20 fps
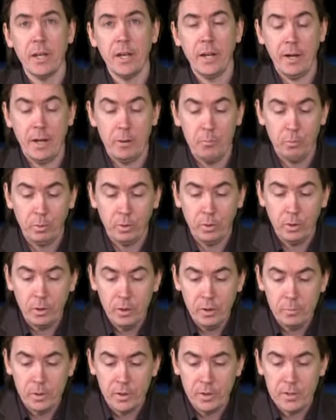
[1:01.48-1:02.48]
gain
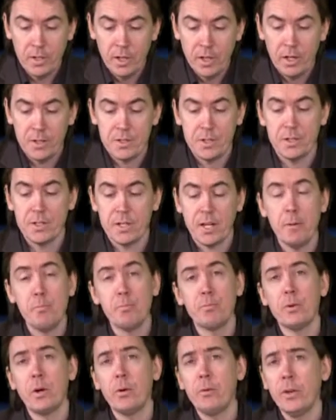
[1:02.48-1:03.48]
employment as a
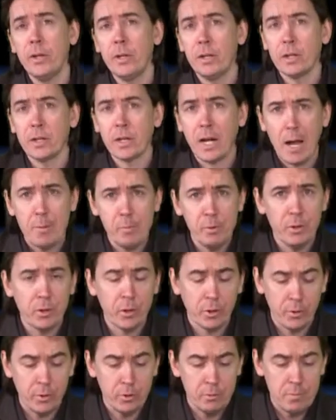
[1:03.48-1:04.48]
temporary cabin
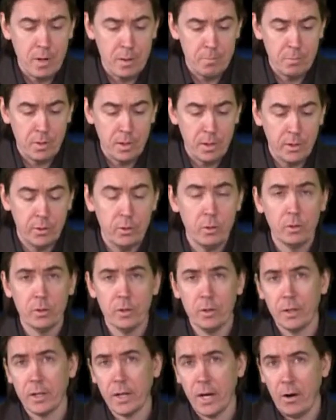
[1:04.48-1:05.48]
crew member in
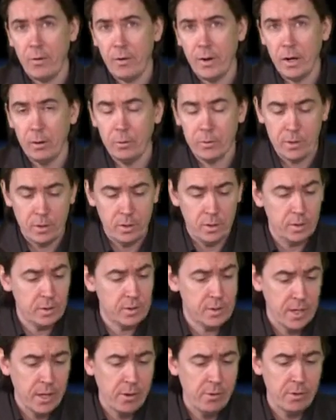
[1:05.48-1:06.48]
order to carry out a
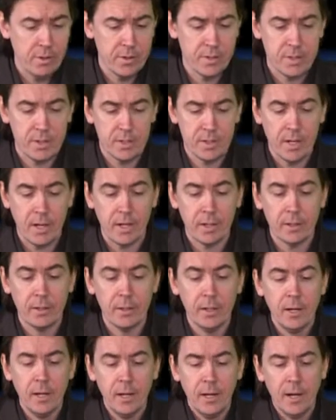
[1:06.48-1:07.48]
terrorist attack.
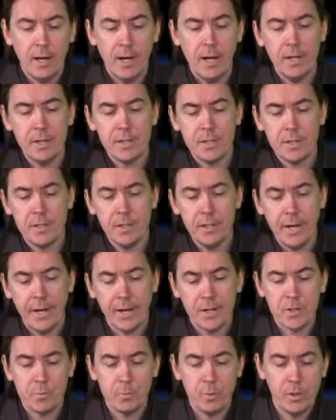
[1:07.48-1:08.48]
IT
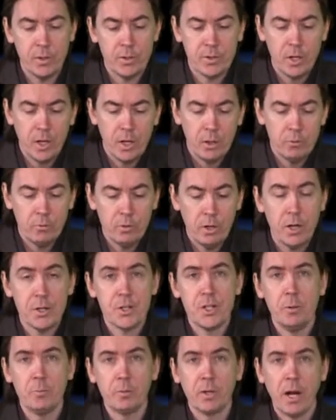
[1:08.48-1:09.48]
expert
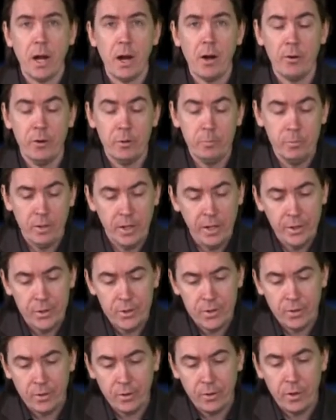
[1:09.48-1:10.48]
Rajib Karim,
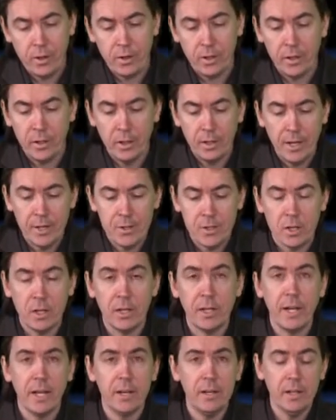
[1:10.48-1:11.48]
aged 30,
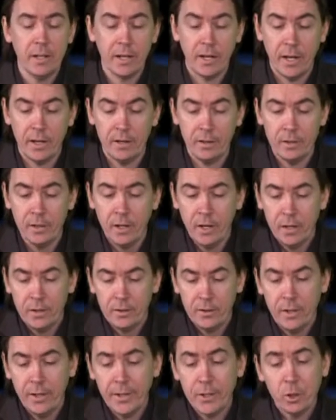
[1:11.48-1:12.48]
allegedly indicated
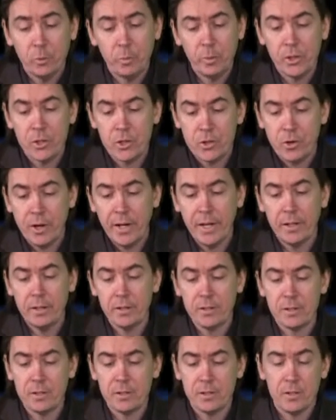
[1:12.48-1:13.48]
that he could be
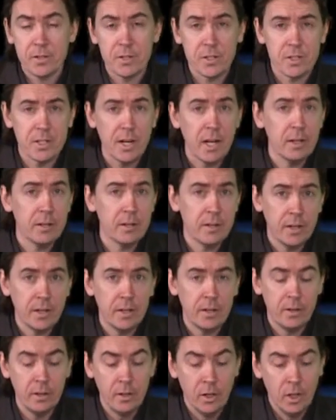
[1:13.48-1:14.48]
trained to stand
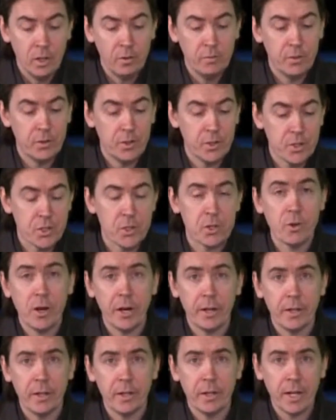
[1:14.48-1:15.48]
in for the
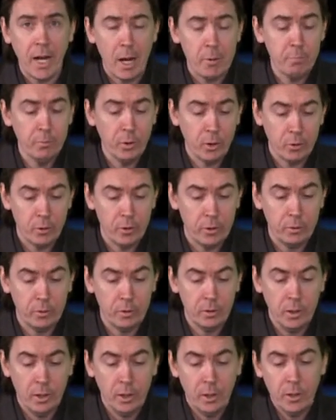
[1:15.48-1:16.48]
striking cabin
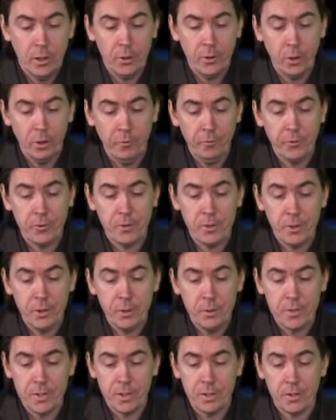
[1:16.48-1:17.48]
crew and offered to
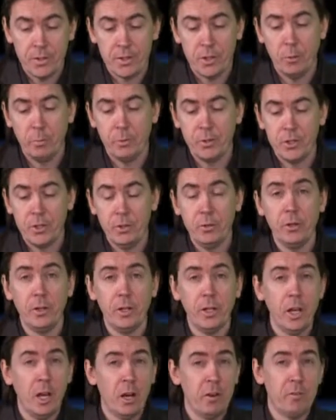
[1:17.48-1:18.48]
use it as an
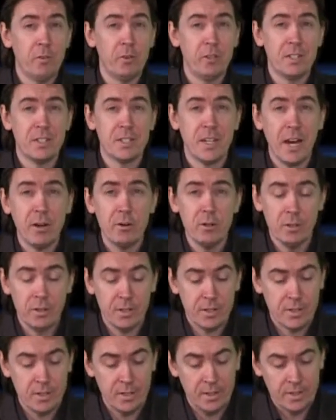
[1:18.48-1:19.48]
opportunity for a
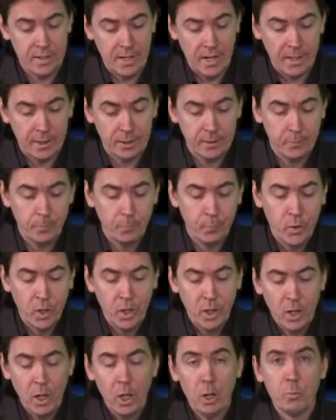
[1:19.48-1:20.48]
terrorist attack.
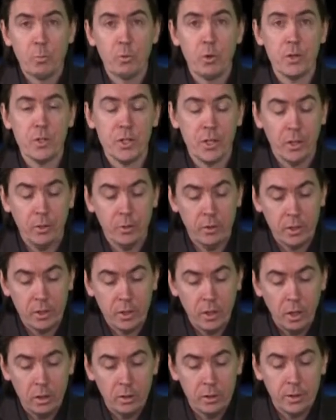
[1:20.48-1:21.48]
Prosecutor
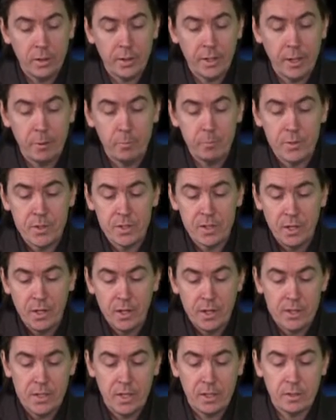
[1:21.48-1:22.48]
Colin Gibbs
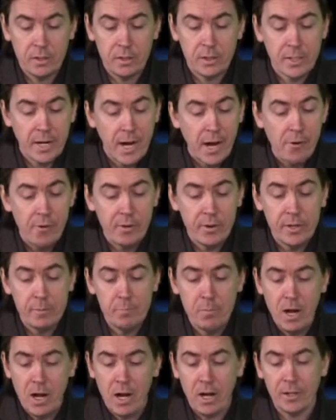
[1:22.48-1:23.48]
said that
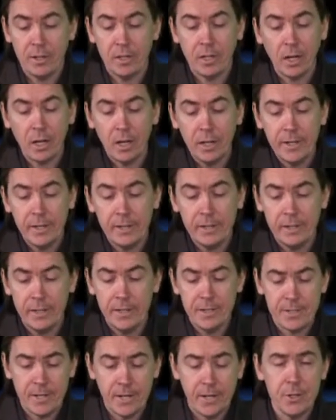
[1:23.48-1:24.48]
Karim had a clear
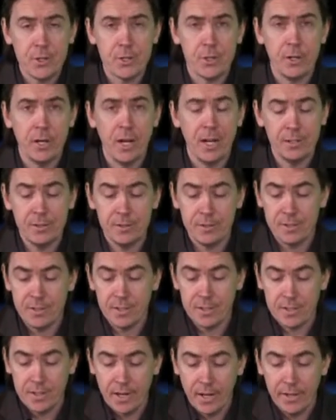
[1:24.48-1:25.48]
intention and
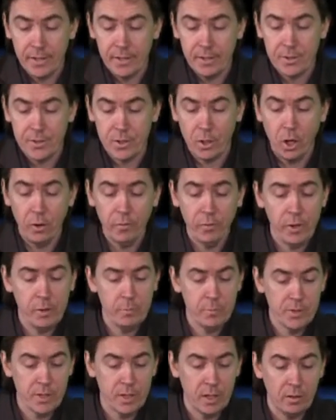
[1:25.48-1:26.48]
desire to offer
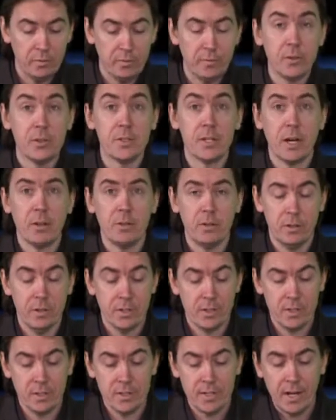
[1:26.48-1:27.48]
himself for
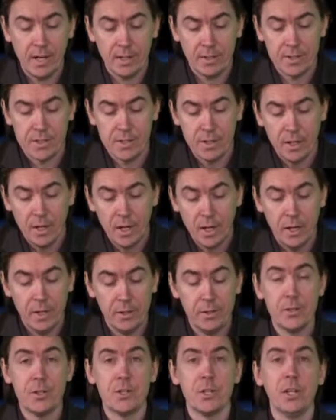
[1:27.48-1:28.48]
terrorist attacks
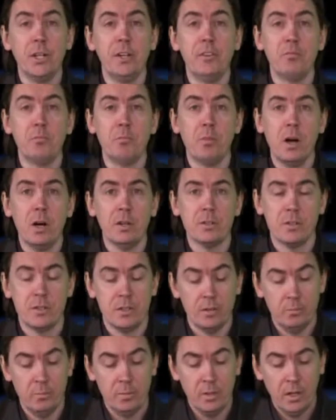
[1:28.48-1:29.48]
and achieve
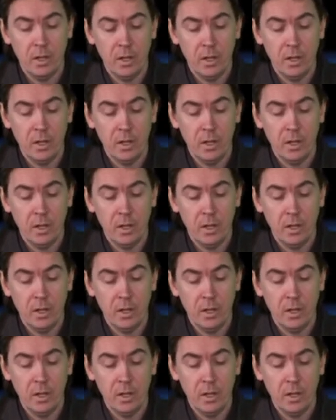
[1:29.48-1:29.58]
martyrdom.